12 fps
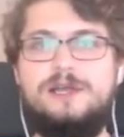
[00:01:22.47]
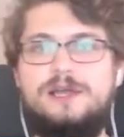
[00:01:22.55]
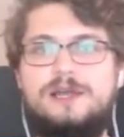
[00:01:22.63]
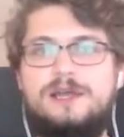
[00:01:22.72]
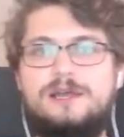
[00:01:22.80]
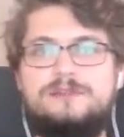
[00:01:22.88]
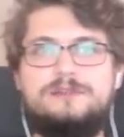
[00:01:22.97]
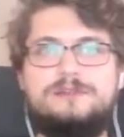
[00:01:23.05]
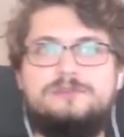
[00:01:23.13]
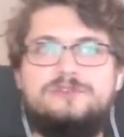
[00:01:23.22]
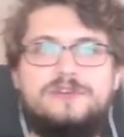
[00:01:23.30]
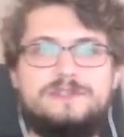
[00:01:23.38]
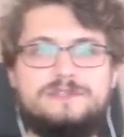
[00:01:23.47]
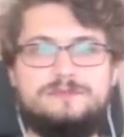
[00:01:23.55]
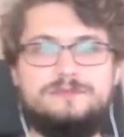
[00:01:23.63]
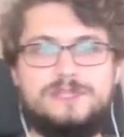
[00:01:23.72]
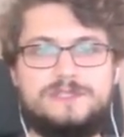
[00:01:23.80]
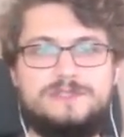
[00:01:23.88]
and then provide
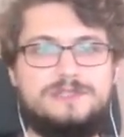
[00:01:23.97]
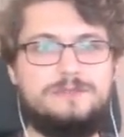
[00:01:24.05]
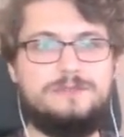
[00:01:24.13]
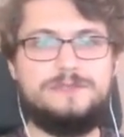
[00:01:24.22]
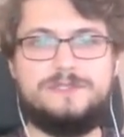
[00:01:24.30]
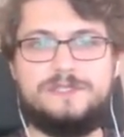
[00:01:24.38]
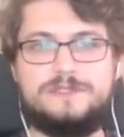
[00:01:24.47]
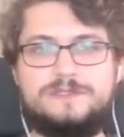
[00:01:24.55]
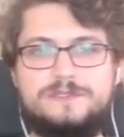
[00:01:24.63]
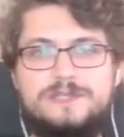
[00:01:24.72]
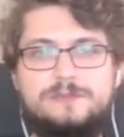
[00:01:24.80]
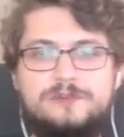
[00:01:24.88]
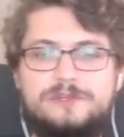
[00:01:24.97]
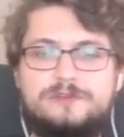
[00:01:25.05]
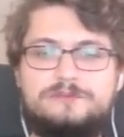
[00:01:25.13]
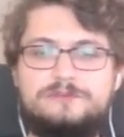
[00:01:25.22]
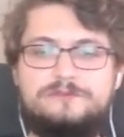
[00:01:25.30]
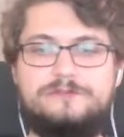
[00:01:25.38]
some next steps and summary
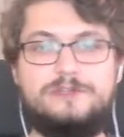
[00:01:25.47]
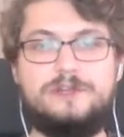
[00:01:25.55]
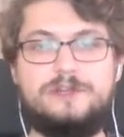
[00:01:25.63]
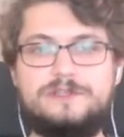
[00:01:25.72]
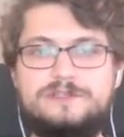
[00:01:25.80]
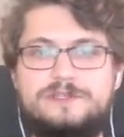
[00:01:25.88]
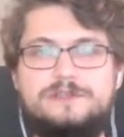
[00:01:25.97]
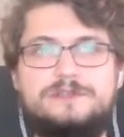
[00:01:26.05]
of the current state.